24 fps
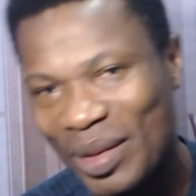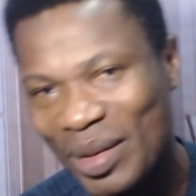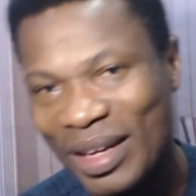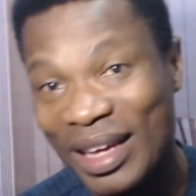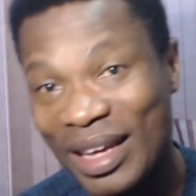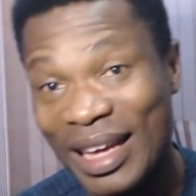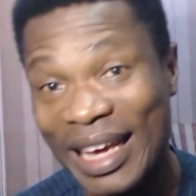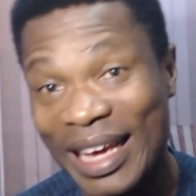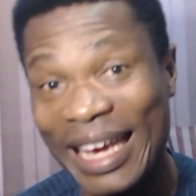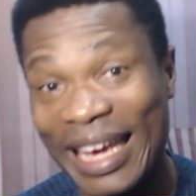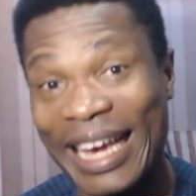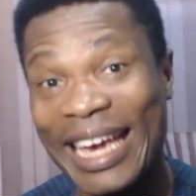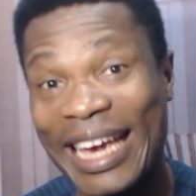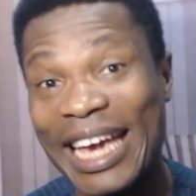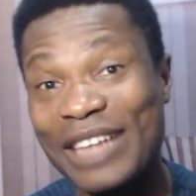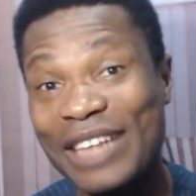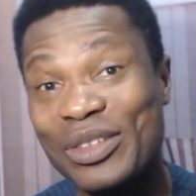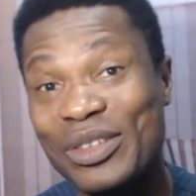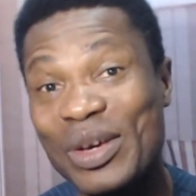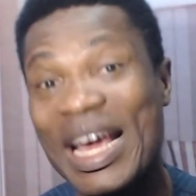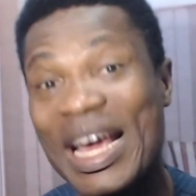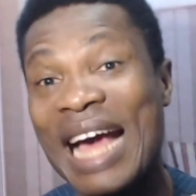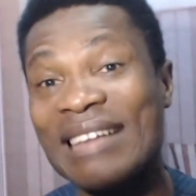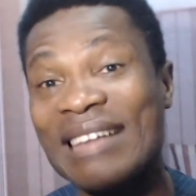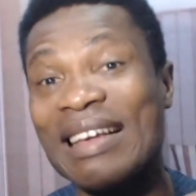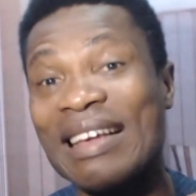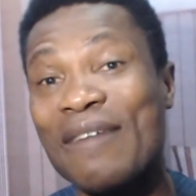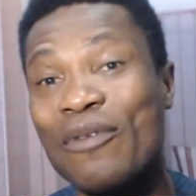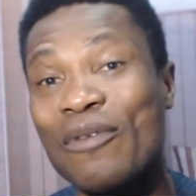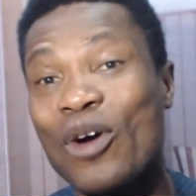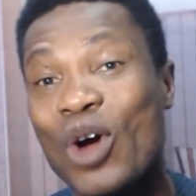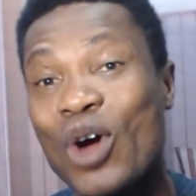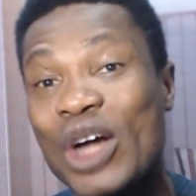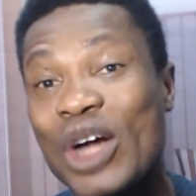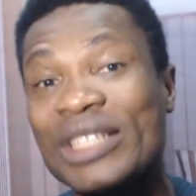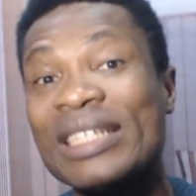In case you guys have
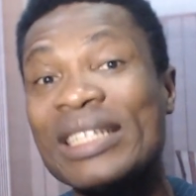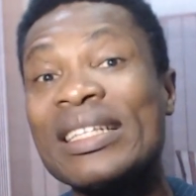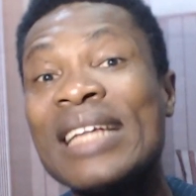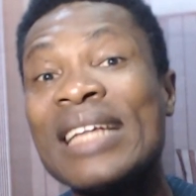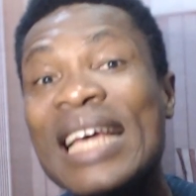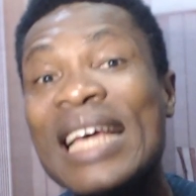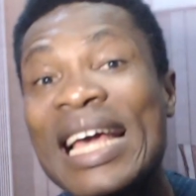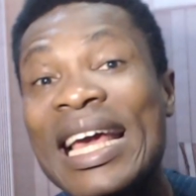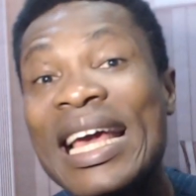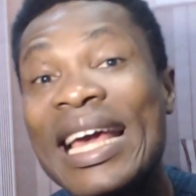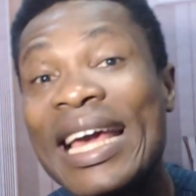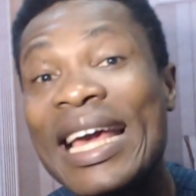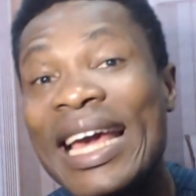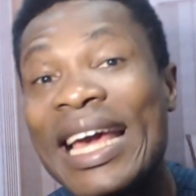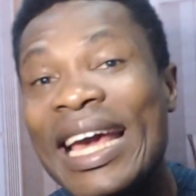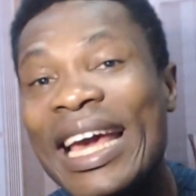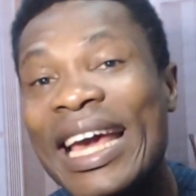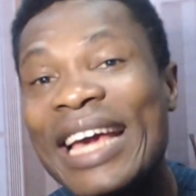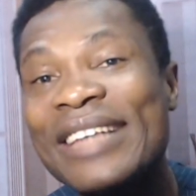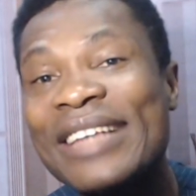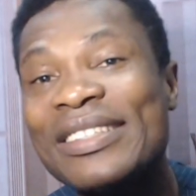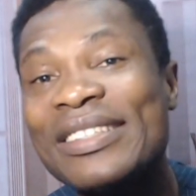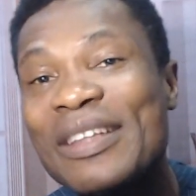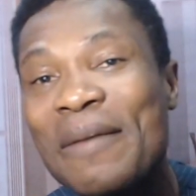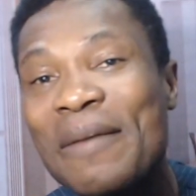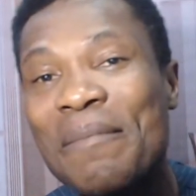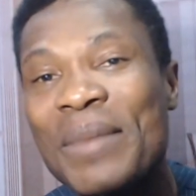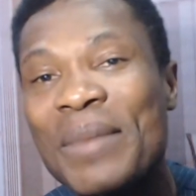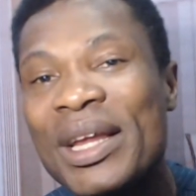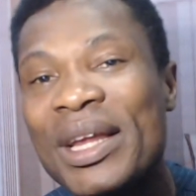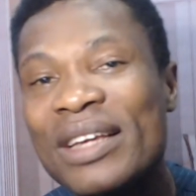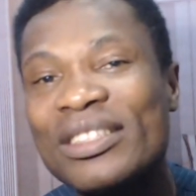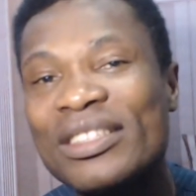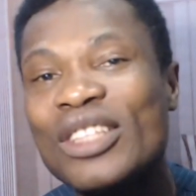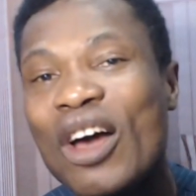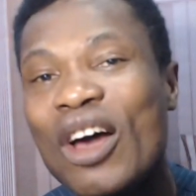forgotten, he is the
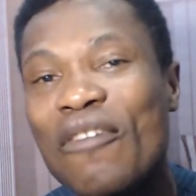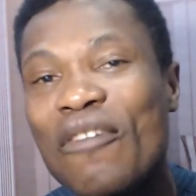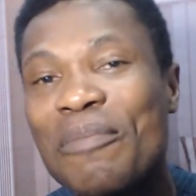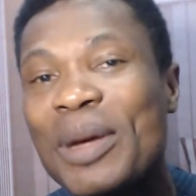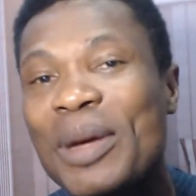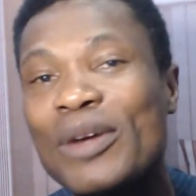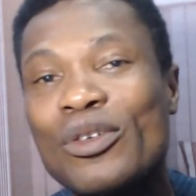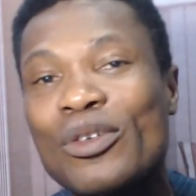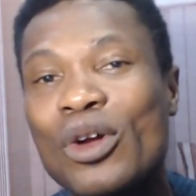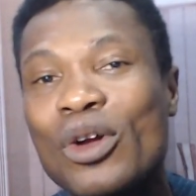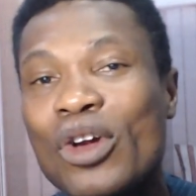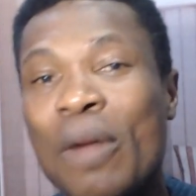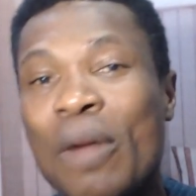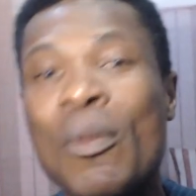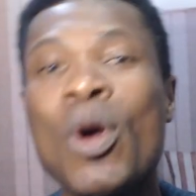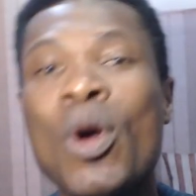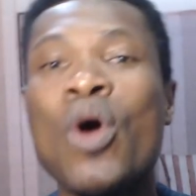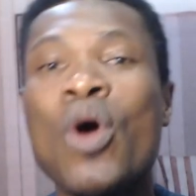Minister of Petroleum.